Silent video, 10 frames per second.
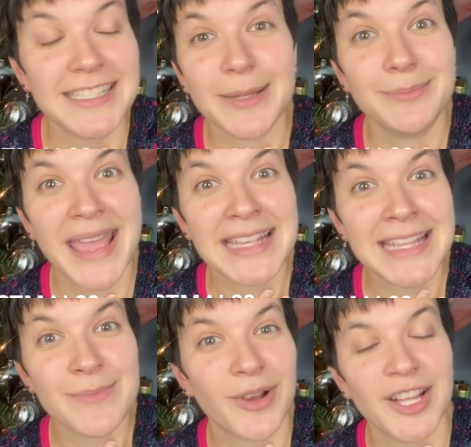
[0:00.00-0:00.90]
this
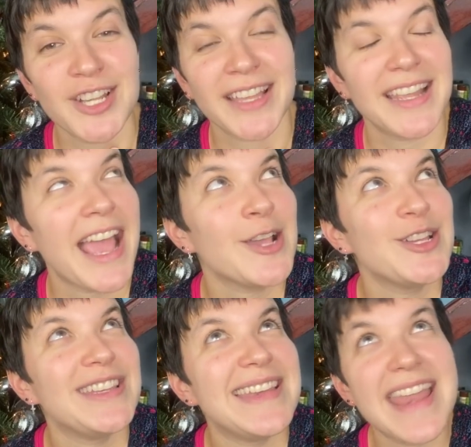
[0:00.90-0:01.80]
amazing project that I
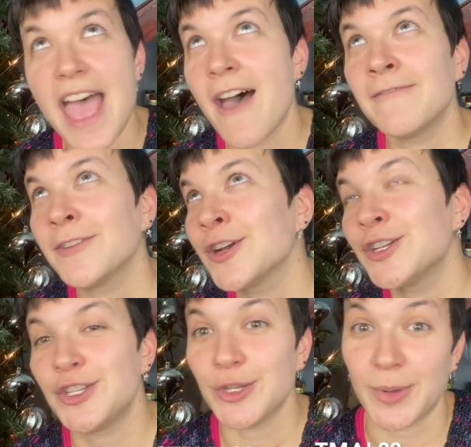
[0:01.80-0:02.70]
could never
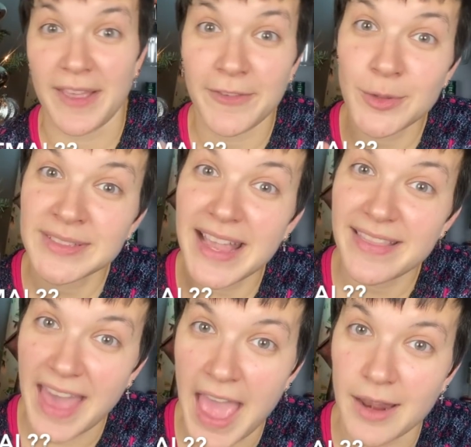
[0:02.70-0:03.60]
do. If you say
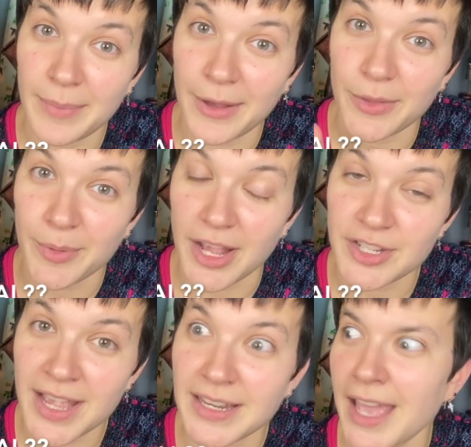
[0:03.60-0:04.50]
that about the
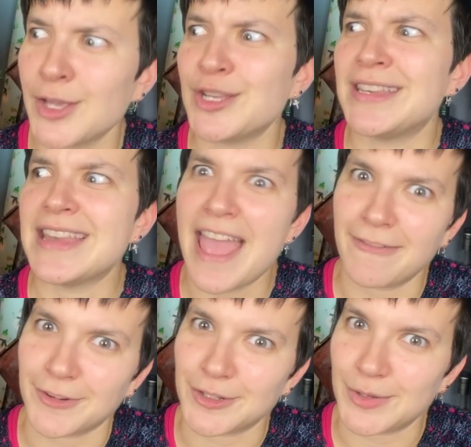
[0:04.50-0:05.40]
project, I could
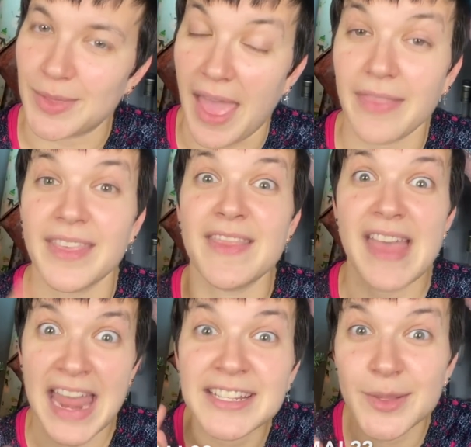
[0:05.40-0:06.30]
never do that, then
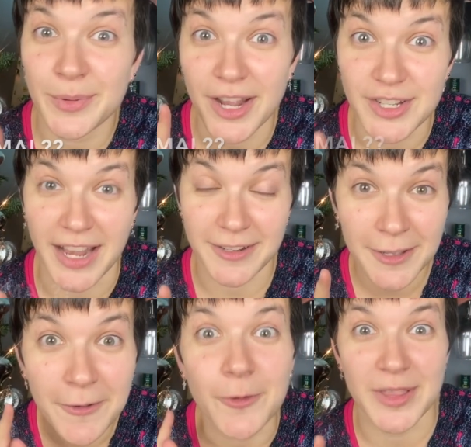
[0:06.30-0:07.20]
that is the project
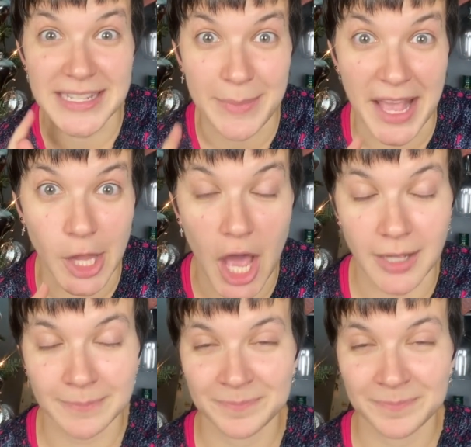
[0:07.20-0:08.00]
for this make along.